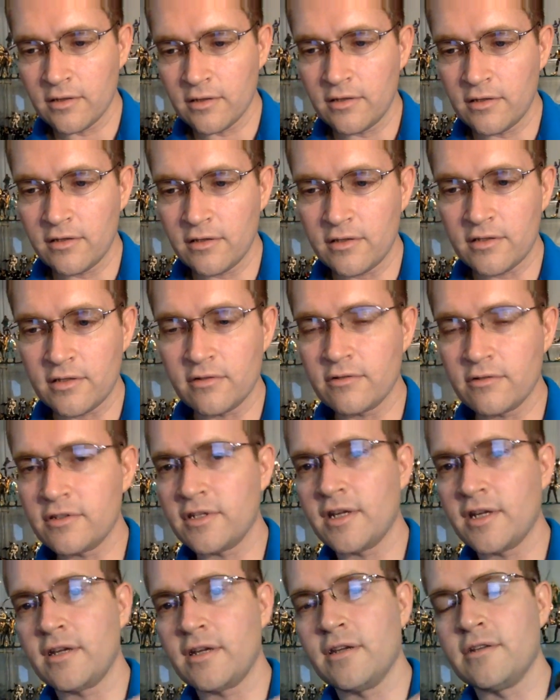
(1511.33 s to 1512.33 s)
this
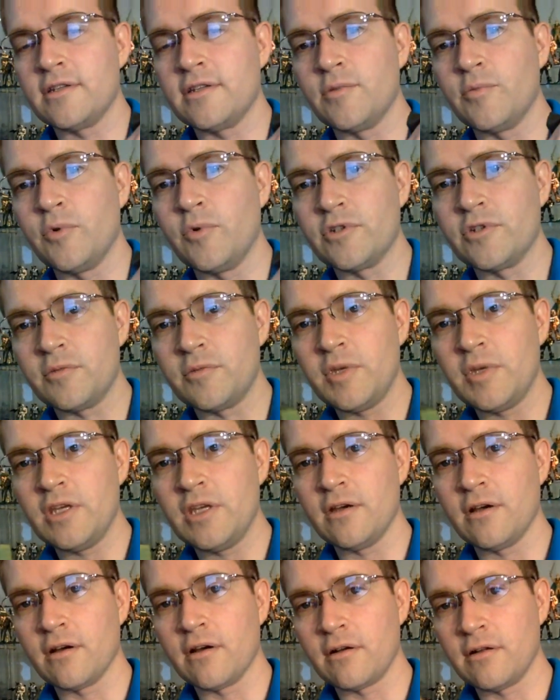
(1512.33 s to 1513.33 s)
looks like it's supposed to
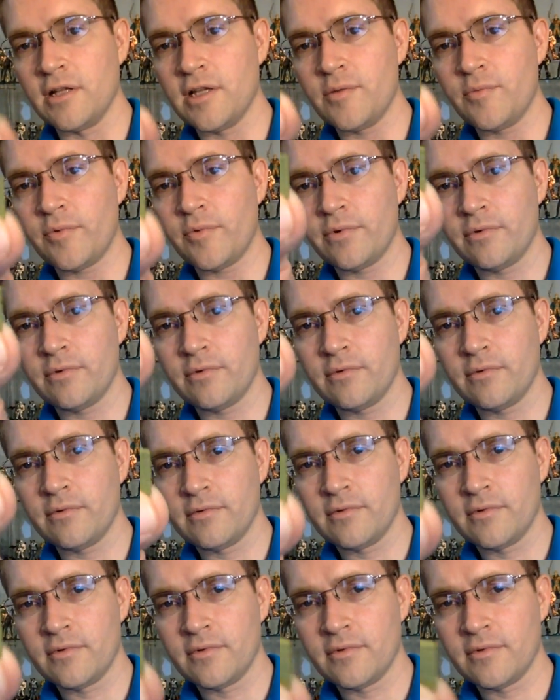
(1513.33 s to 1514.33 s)
be a clip,
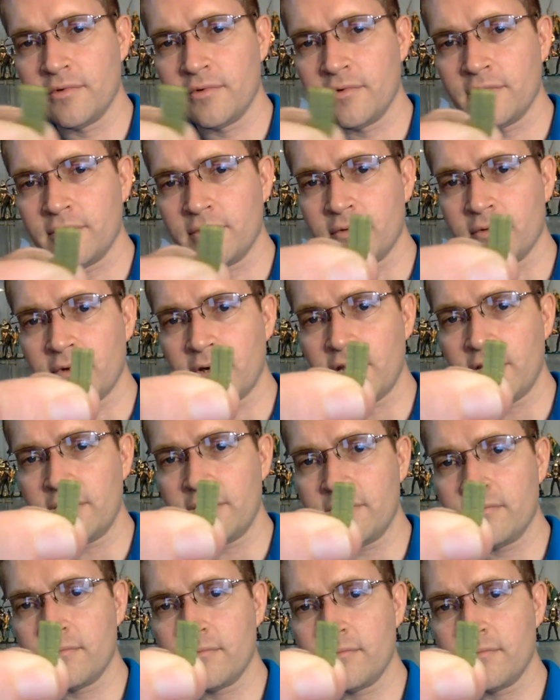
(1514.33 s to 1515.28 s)
right?